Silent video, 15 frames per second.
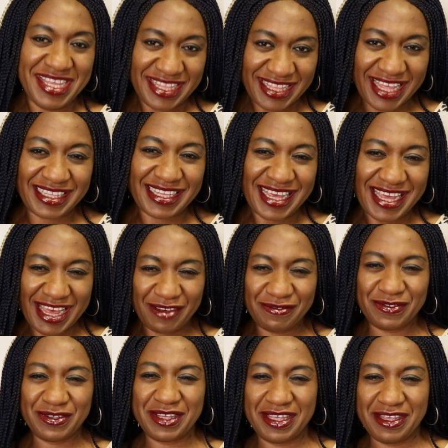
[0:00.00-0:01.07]
that I have
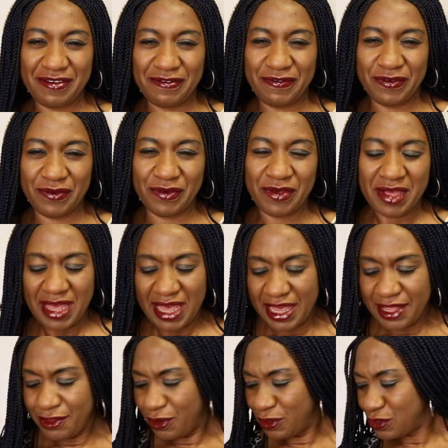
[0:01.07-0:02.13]
to give you,
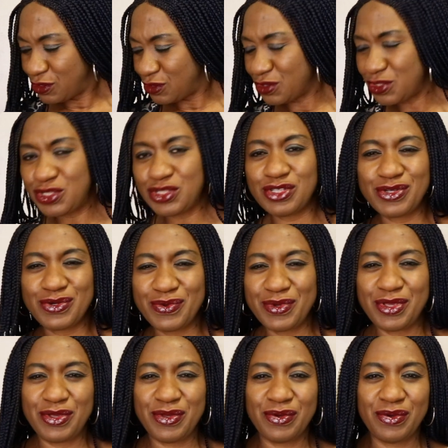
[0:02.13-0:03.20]
and also
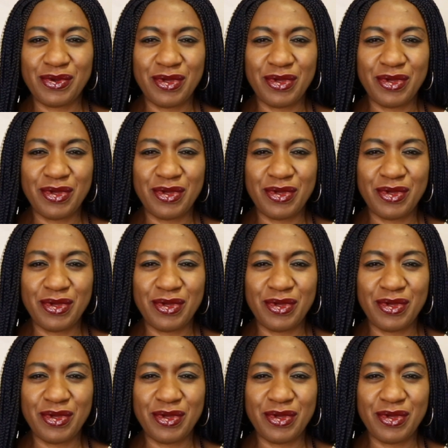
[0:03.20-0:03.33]
showing you